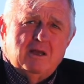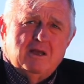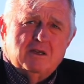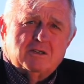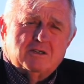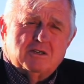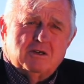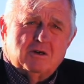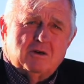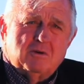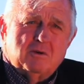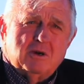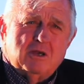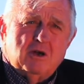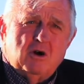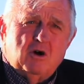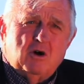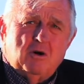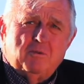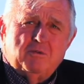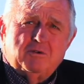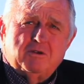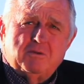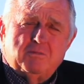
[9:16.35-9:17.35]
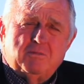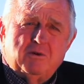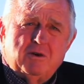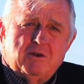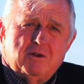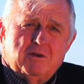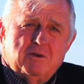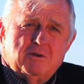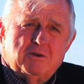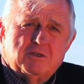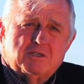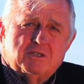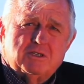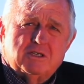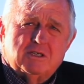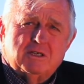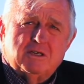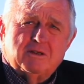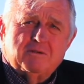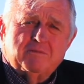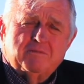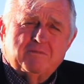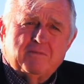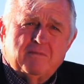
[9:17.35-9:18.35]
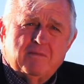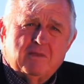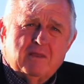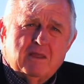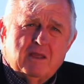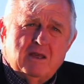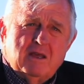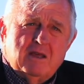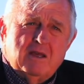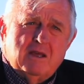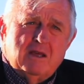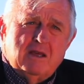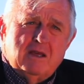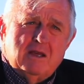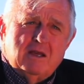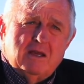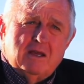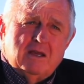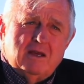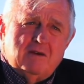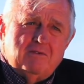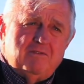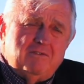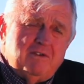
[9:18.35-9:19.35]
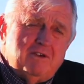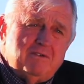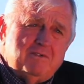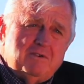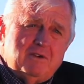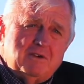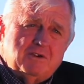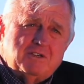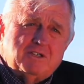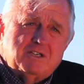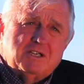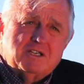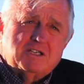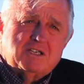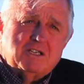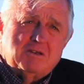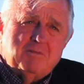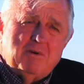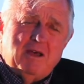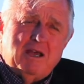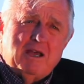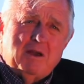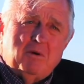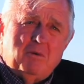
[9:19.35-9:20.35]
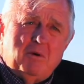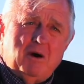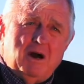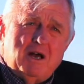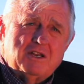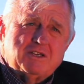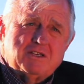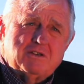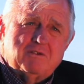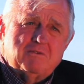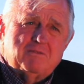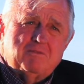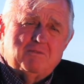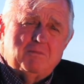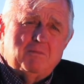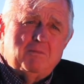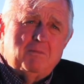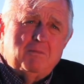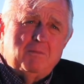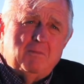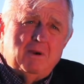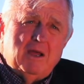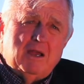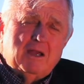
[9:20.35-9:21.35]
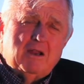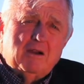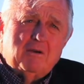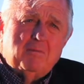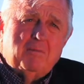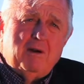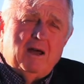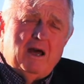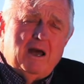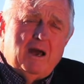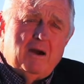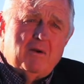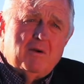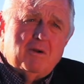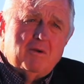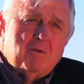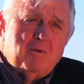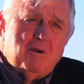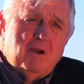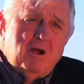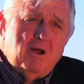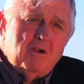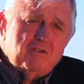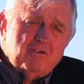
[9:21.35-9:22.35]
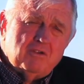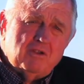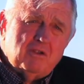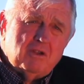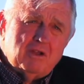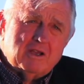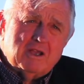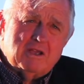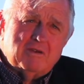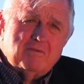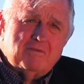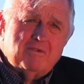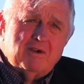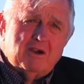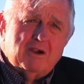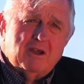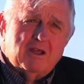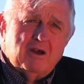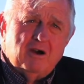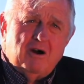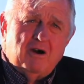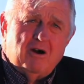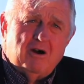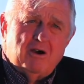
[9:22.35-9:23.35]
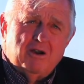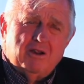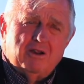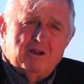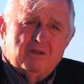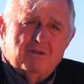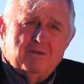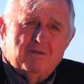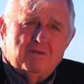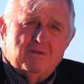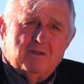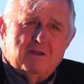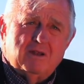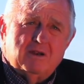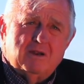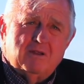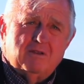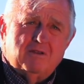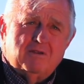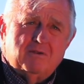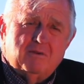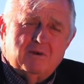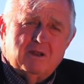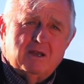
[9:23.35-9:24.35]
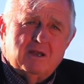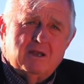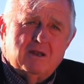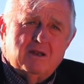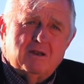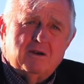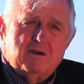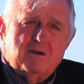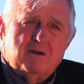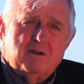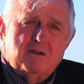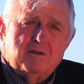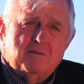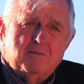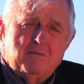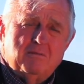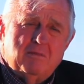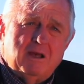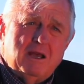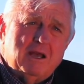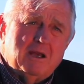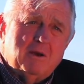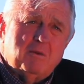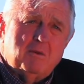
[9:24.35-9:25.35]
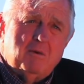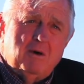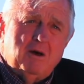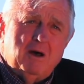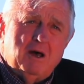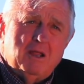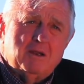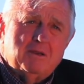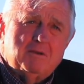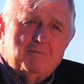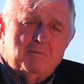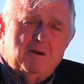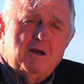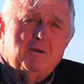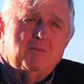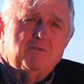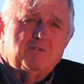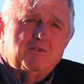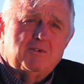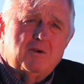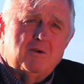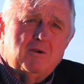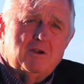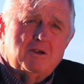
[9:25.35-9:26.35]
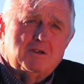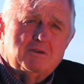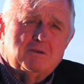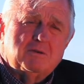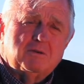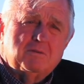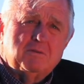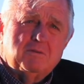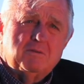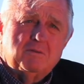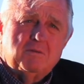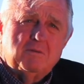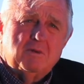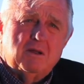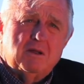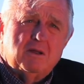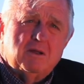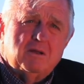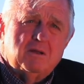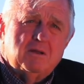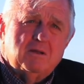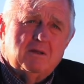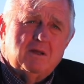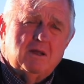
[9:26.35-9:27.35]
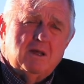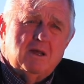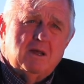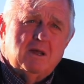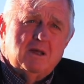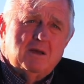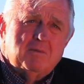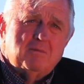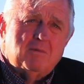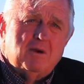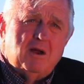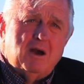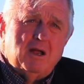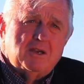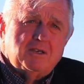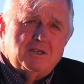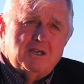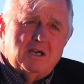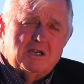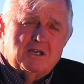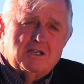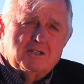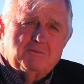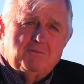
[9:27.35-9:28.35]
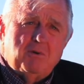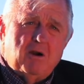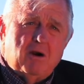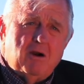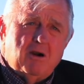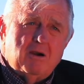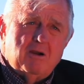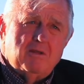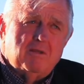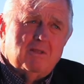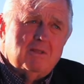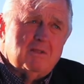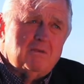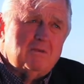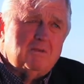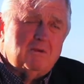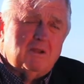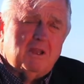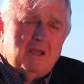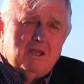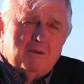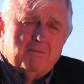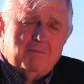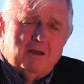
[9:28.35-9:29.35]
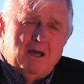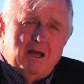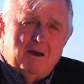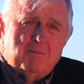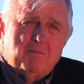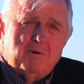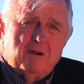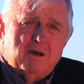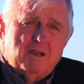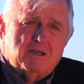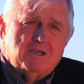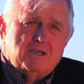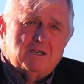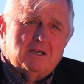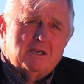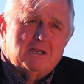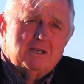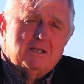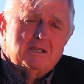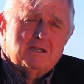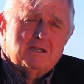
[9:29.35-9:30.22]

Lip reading: So we hope to produce 50 or 60 megawatts of regular power, and we're also looking fairly hard at a 300 megawatt pump storage project as part of the Lake Powell project.